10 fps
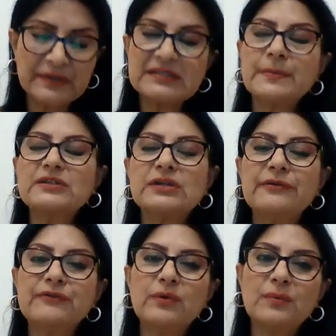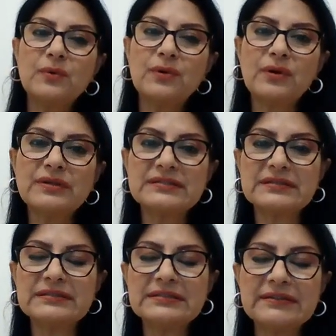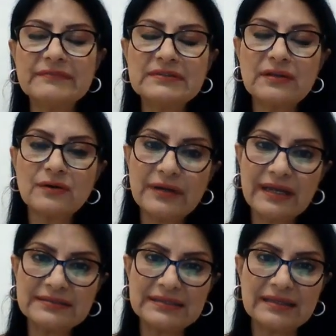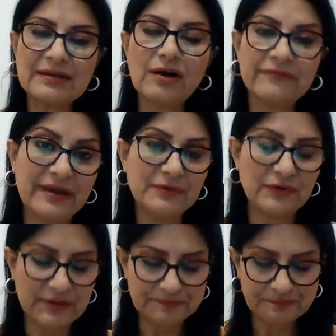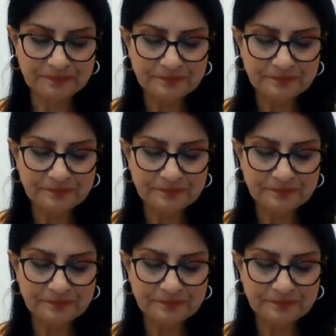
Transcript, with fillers: Especially if you were born on the 16th, 17th, 17th or 18th of February.